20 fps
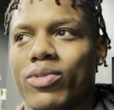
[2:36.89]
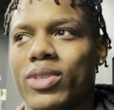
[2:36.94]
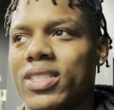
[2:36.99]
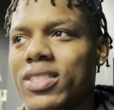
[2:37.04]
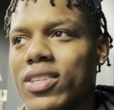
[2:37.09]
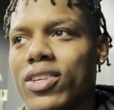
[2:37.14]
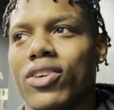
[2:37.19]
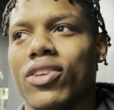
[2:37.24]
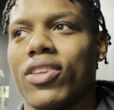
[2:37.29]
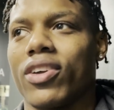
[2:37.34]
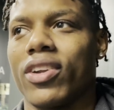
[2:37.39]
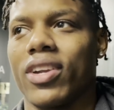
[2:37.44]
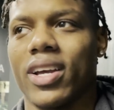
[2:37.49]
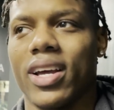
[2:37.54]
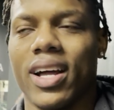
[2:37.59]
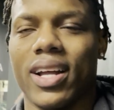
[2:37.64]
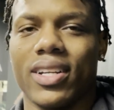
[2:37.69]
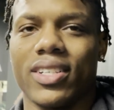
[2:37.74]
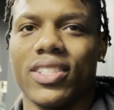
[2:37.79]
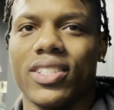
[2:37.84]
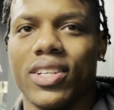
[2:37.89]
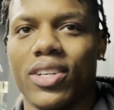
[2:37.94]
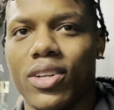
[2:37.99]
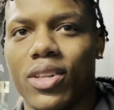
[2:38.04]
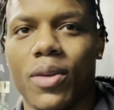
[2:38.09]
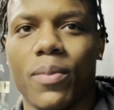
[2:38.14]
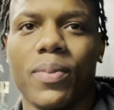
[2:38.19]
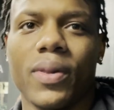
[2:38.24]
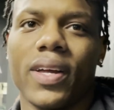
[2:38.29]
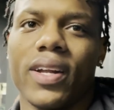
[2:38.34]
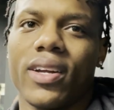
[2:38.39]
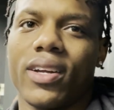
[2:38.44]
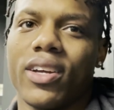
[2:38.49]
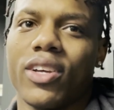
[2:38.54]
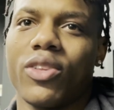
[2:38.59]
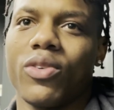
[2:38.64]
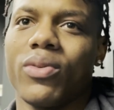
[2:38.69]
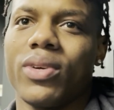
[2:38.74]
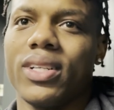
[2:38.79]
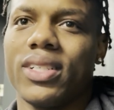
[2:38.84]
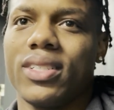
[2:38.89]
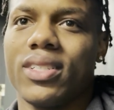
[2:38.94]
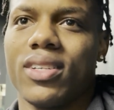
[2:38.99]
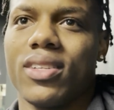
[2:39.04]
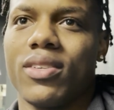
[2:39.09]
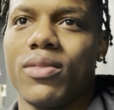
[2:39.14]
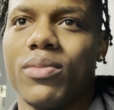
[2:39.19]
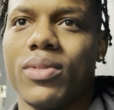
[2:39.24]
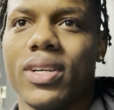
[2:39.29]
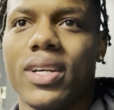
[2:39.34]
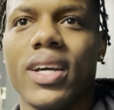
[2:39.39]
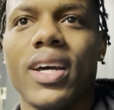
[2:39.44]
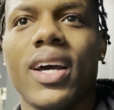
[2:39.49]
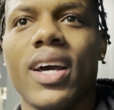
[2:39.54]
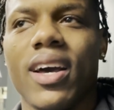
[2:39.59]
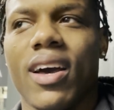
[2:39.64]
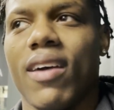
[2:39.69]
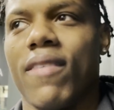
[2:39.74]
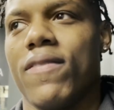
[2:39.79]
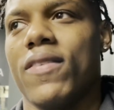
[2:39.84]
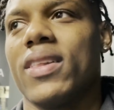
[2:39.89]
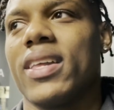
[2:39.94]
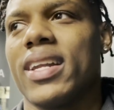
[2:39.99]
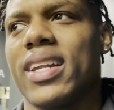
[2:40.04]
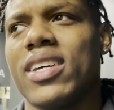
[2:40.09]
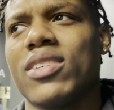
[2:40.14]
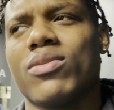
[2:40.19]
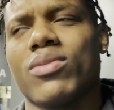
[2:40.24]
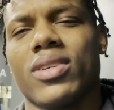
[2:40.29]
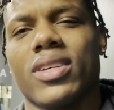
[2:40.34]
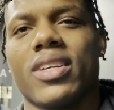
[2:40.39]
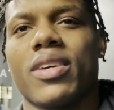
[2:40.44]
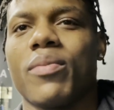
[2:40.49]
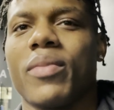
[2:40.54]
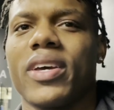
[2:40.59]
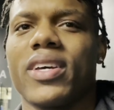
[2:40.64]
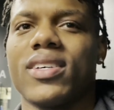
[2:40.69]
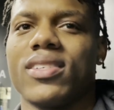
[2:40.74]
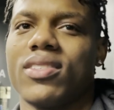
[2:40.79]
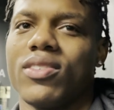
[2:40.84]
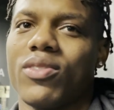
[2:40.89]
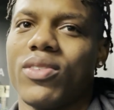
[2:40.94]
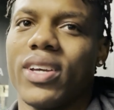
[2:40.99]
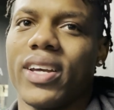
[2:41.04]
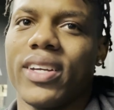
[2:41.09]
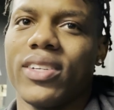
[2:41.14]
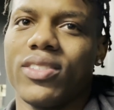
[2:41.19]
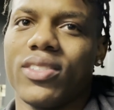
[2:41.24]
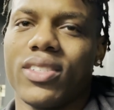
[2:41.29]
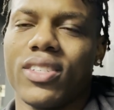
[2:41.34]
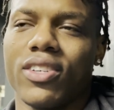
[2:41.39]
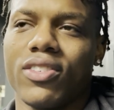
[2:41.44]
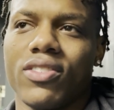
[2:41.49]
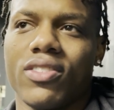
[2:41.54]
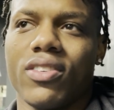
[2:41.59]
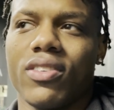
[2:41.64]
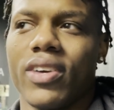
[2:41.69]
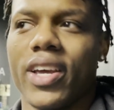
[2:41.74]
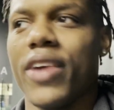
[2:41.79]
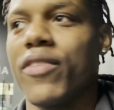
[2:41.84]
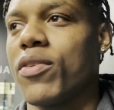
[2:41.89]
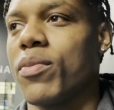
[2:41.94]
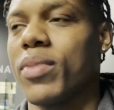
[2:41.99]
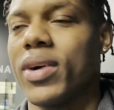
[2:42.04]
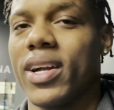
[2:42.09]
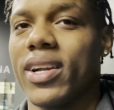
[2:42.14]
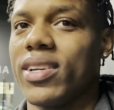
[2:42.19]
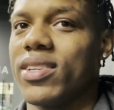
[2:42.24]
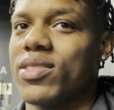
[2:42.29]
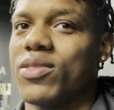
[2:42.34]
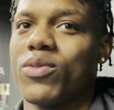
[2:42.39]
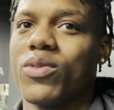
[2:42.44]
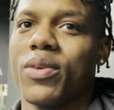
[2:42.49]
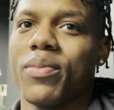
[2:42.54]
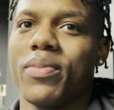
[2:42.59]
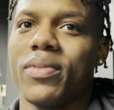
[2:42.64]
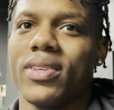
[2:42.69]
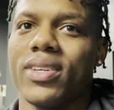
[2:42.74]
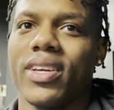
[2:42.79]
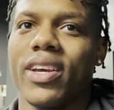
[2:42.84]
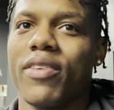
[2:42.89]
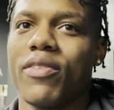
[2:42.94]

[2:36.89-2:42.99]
We're still learning how to gel and play together with each other, but I feel like that's what can make us so dangerous, because, you know, everybody is a weapon.